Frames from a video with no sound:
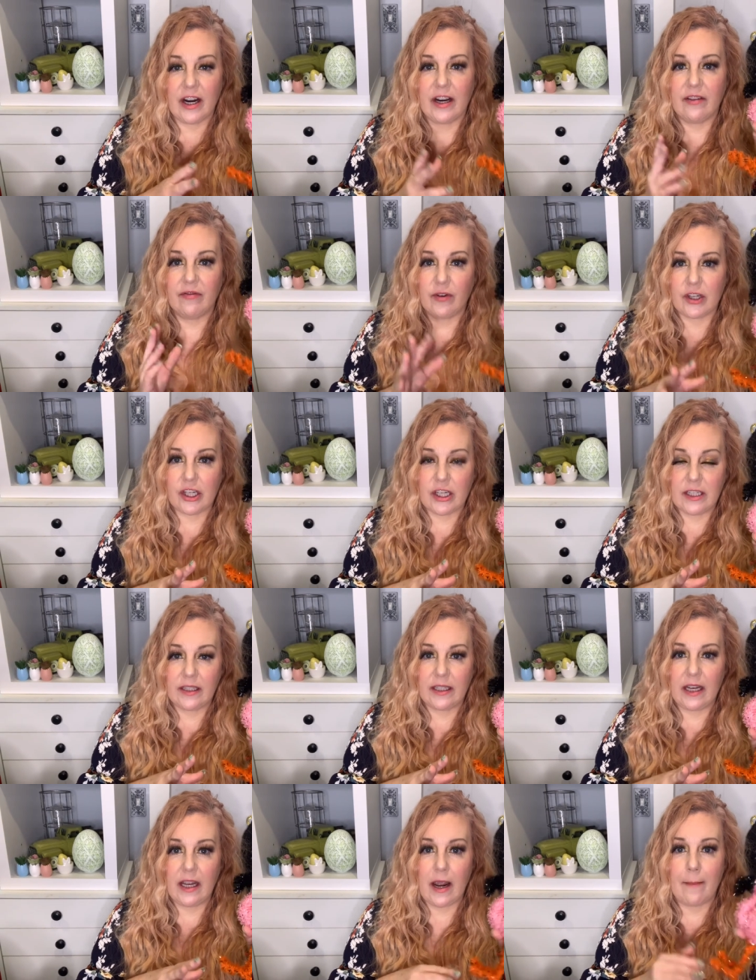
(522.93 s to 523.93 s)
and
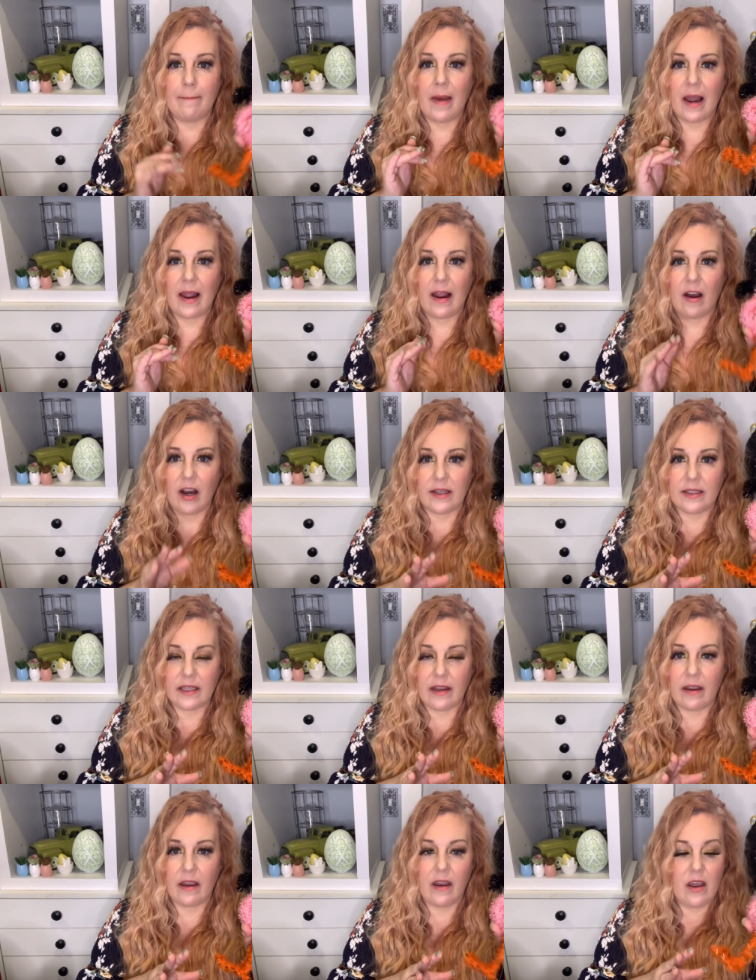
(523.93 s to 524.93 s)
unfortunately my
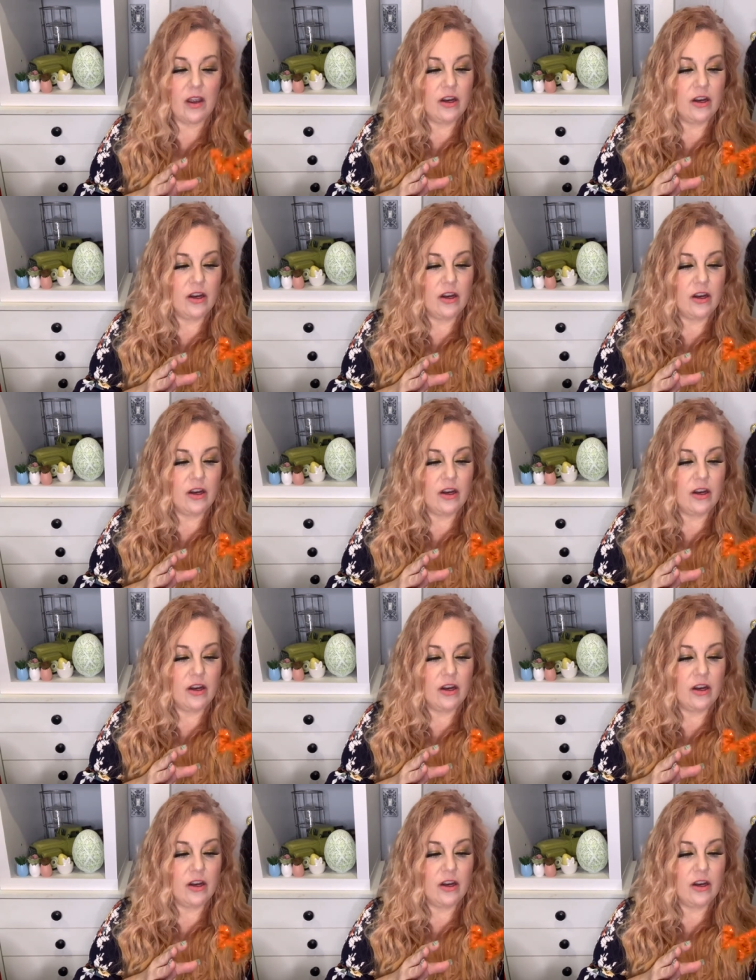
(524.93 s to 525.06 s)
Aussie,